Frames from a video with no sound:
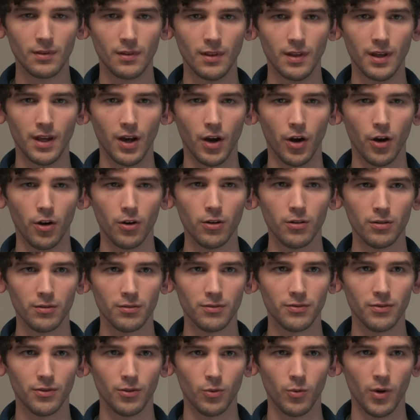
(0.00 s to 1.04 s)
They
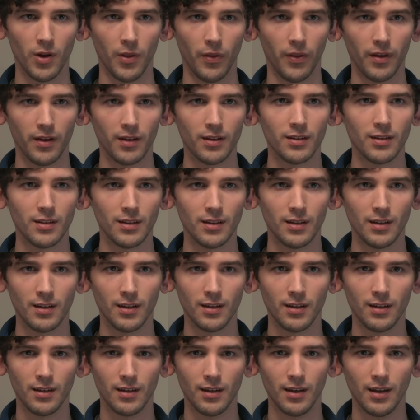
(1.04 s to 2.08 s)
hurt, for one thing.
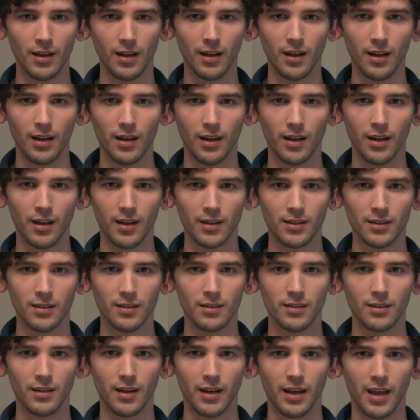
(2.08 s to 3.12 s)

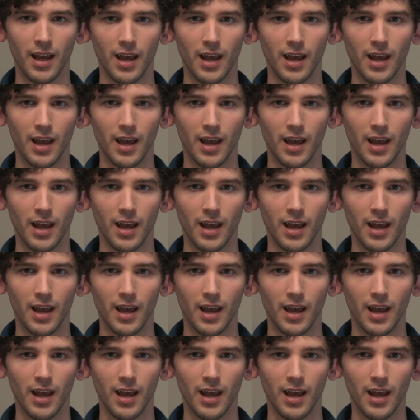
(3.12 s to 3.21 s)
And I